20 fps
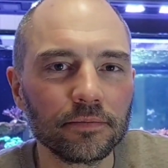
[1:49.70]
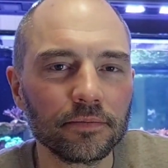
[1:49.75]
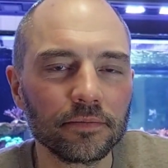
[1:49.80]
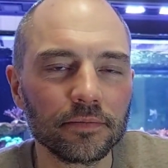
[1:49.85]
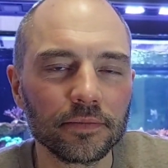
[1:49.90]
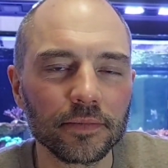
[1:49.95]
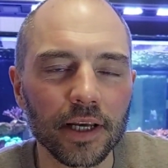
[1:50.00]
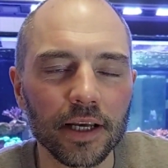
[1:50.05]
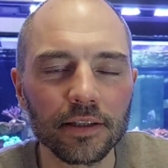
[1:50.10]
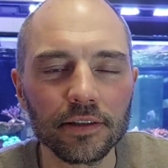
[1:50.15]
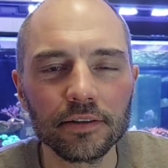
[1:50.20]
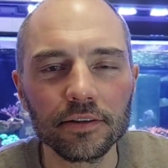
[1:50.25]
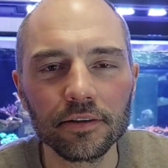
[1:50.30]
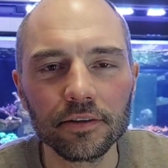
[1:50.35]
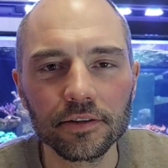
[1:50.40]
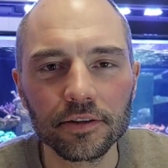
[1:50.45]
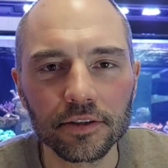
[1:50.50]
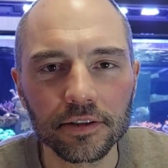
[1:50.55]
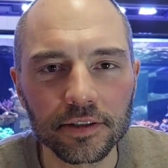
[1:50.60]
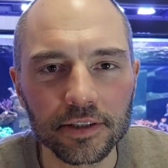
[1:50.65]
it's not
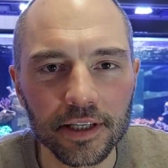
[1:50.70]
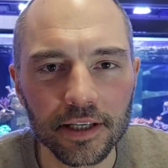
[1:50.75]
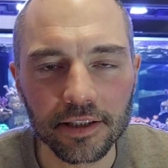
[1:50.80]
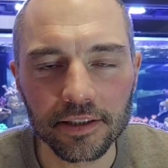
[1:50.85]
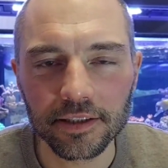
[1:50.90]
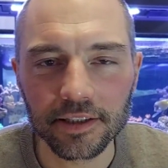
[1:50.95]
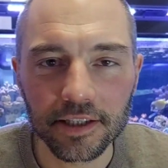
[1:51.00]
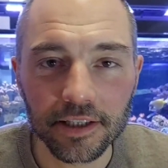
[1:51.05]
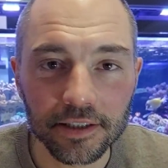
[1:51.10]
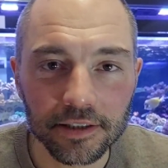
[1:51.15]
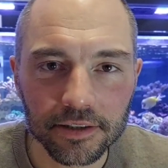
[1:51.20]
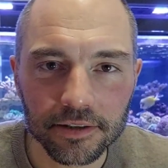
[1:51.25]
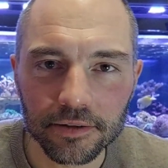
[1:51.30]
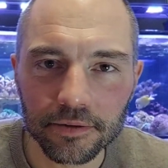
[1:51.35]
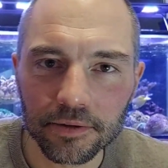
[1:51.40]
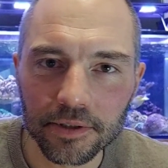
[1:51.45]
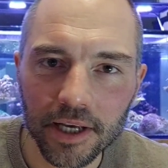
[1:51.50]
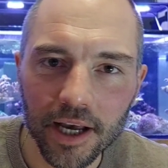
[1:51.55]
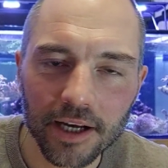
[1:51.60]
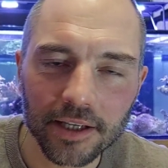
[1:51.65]
just engineers doing
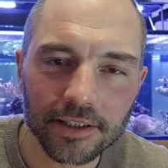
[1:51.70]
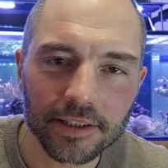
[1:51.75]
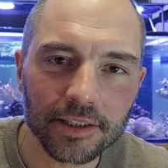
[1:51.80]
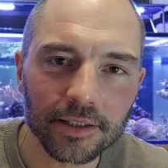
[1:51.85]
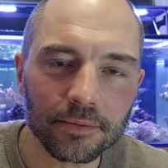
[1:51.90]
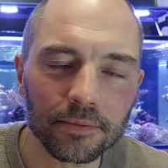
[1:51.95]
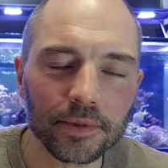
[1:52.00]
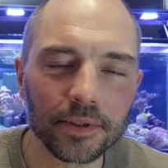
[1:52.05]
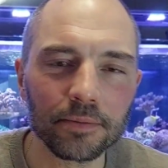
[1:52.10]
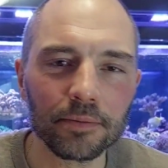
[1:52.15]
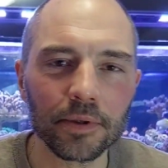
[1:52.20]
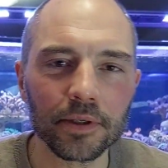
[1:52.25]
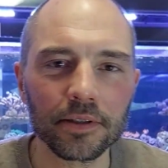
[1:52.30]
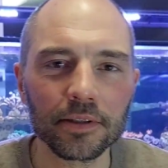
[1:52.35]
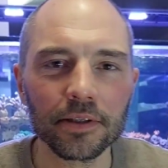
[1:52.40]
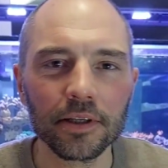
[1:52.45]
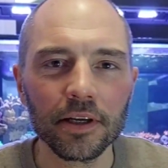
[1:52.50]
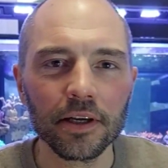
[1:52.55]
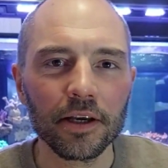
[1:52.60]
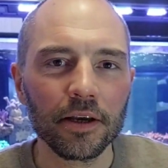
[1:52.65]
items, but
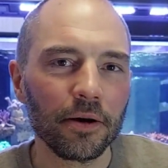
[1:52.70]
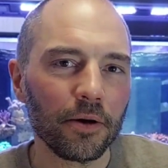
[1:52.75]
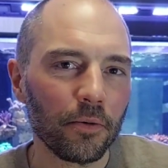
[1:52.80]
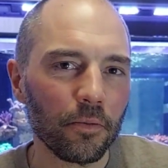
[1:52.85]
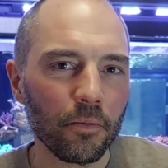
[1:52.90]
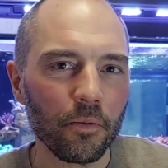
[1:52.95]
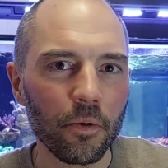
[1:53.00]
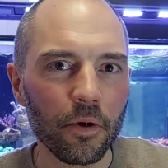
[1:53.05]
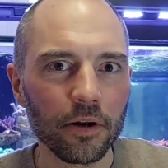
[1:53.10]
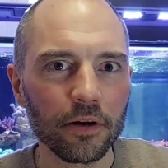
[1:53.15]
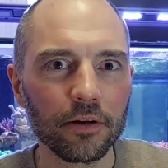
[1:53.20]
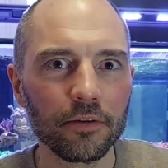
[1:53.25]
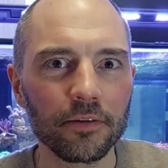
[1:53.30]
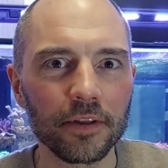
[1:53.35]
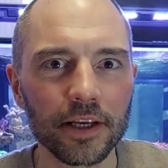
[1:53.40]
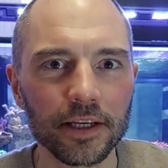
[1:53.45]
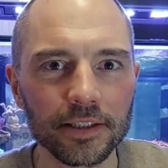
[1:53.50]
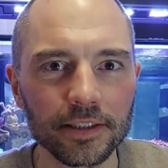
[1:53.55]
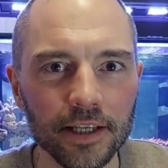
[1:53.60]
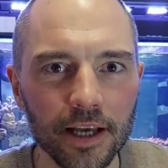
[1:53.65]
one of the
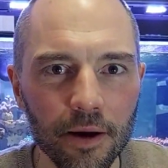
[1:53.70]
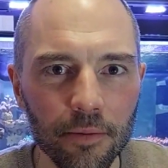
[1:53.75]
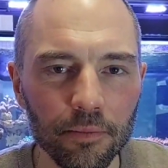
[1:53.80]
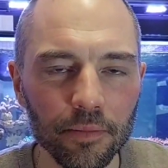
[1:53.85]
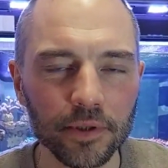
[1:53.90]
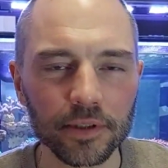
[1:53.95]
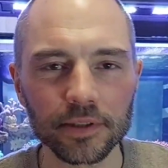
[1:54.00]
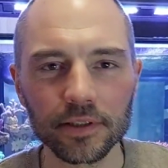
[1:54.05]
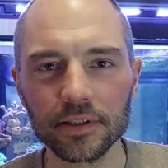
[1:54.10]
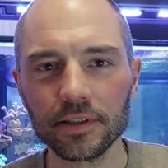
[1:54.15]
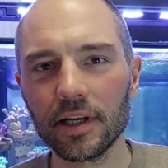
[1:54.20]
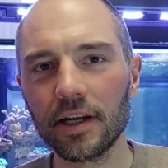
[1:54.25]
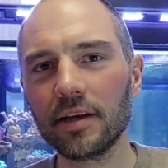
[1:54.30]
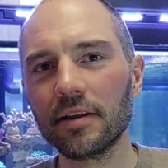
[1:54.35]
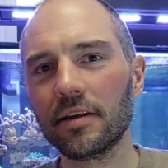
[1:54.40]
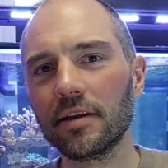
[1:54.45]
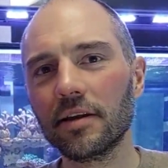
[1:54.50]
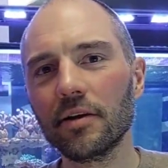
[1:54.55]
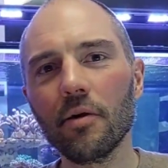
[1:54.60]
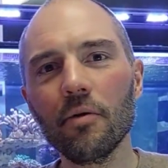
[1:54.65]
examples is like
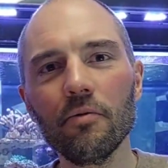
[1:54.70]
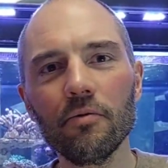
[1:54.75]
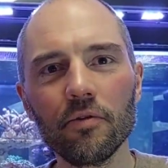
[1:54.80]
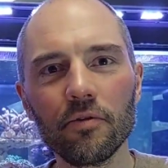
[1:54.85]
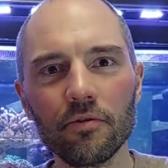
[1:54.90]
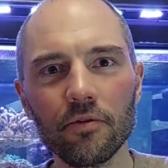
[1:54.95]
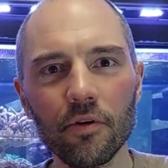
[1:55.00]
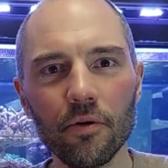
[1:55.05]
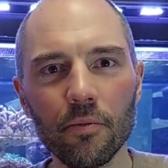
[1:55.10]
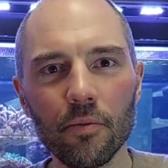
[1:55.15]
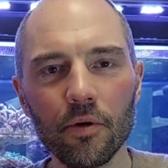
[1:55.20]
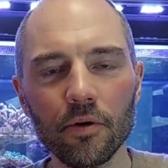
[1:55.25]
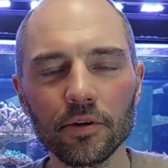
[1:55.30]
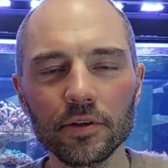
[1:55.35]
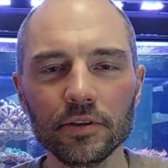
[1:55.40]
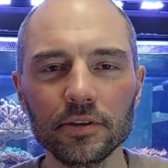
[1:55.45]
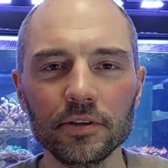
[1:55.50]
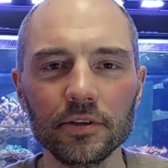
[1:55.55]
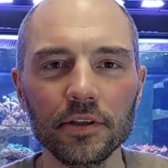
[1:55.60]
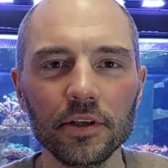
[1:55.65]
the overflow box.
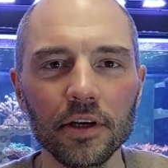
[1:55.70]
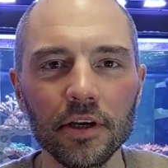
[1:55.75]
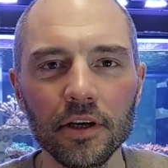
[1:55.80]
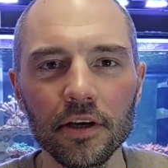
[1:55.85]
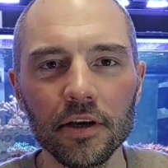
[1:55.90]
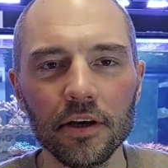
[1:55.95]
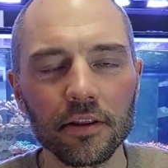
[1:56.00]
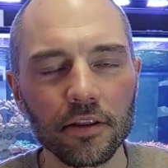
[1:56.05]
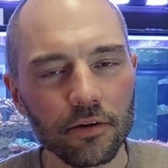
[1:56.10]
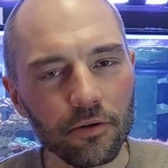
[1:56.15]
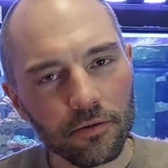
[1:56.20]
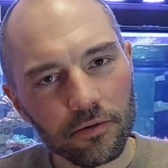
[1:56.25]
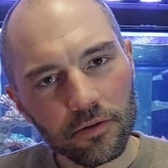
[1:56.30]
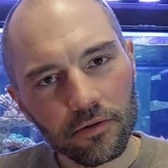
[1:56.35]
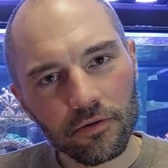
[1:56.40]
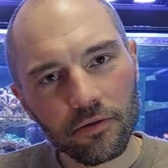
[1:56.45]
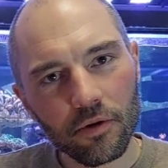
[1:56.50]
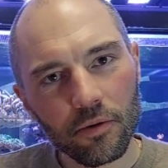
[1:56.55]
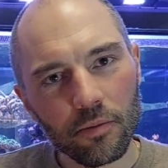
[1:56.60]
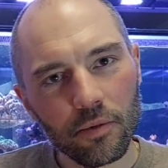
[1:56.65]
The
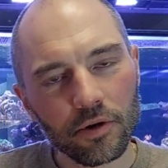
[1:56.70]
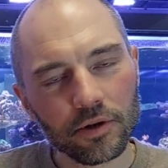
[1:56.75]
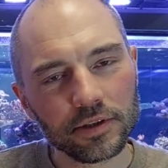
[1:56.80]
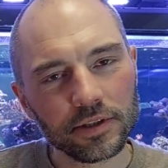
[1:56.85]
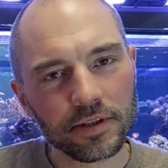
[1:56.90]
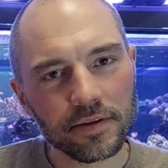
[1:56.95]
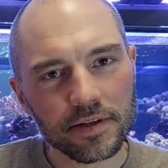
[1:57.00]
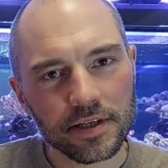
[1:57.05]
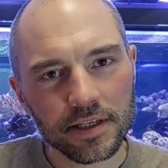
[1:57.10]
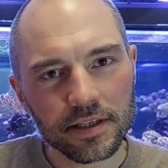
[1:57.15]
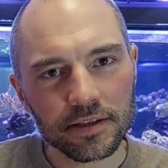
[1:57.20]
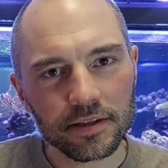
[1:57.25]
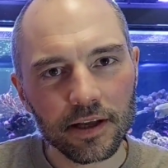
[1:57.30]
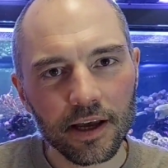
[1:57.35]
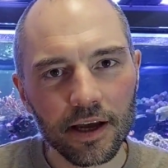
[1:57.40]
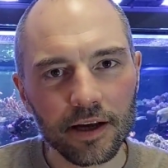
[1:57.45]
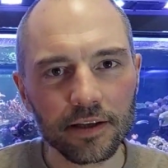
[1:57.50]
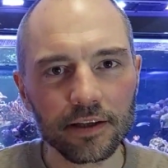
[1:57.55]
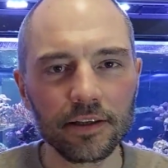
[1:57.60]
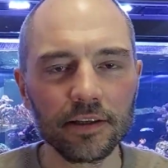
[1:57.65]
overflow box in this tank,
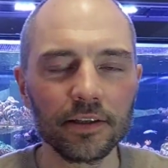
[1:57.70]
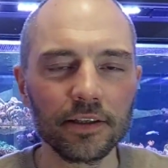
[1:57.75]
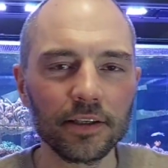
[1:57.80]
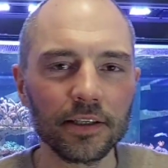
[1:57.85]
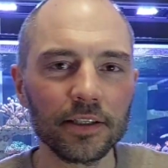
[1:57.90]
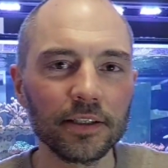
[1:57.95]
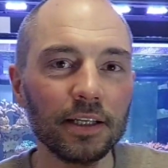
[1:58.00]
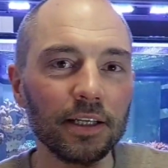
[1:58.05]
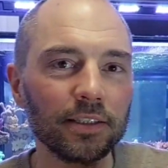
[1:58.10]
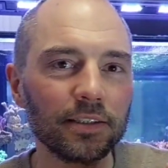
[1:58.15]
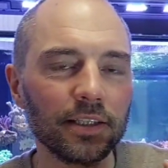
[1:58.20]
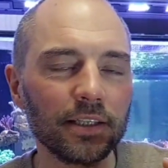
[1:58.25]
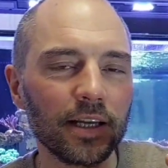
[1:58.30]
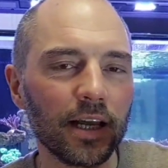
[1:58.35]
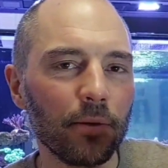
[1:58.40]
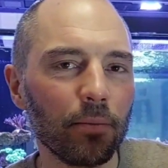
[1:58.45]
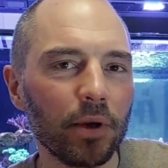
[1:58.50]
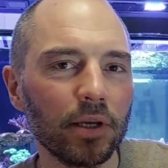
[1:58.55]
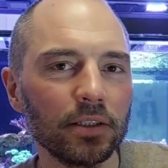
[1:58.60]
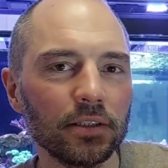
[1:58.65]
it has the
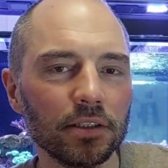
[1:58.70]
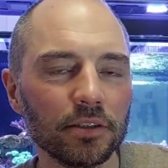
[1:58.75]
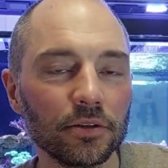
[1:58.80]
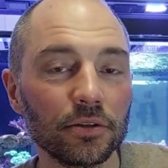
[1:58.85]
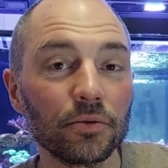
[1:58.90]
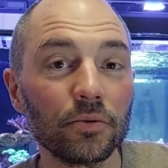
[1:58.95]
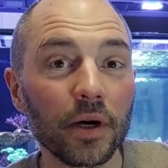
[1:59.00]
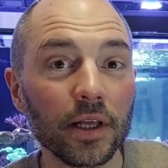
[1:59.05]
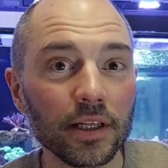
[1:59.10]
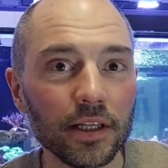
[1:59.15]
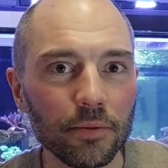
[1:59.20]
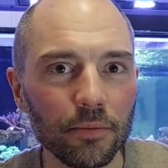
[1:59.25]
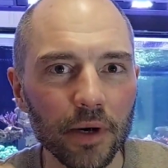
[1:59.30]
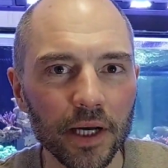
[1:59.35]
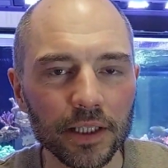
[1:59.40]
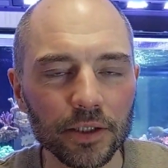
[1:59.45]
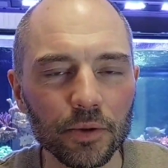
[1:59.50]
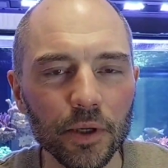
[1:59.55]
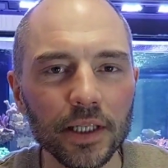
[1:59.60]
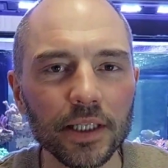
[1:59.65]
dimension of 20 by
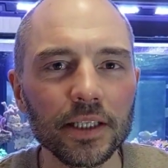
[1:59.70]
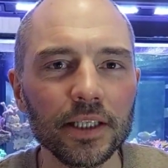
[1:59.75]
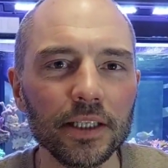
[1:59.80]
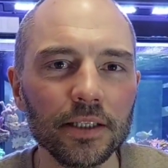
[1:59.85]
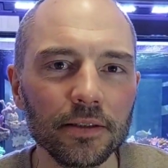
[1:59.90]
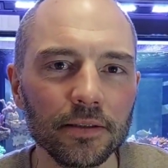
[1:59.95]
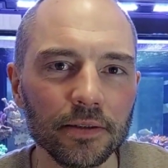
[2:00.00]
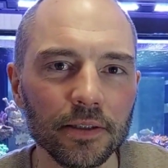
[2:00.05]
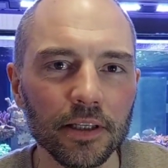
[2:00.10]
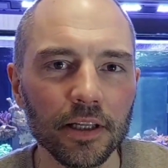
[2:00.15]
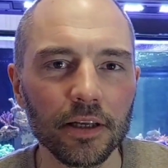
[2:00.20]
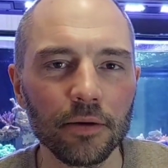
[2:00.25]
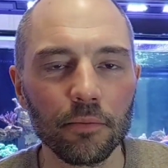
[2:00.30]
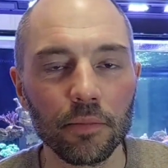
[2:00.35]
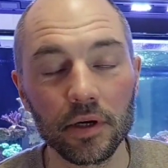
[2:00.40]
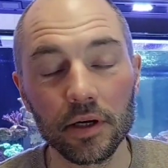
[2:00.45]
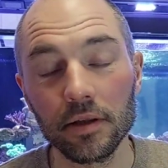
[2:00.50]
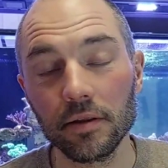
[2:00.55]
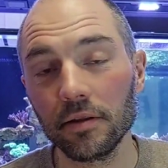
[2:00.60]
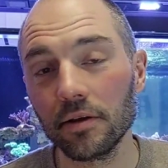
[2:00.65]
20, but
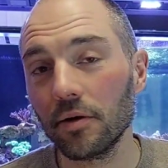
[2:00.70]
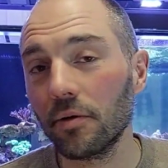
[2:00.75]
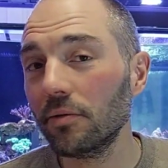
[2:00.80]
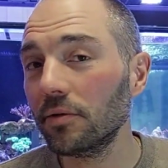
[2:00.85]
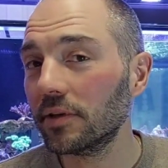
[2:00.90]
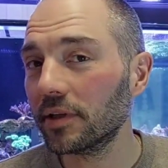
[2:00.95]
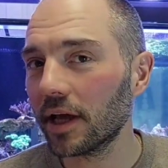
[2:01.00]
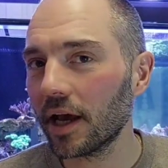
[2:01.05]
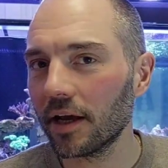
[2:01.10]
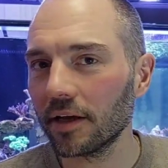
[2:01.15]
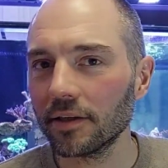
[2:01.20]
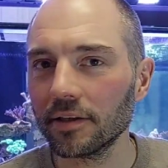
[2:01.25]
in the old tank